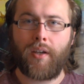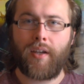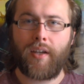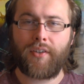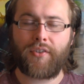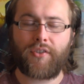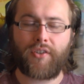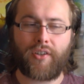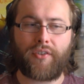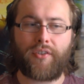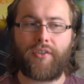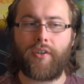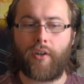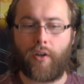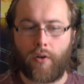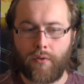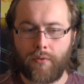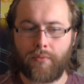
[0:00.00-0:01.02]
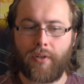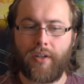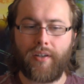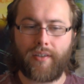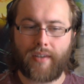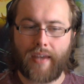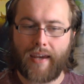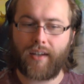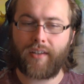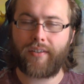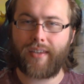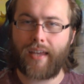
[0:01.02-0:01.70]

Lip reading: It's just, you know, he takes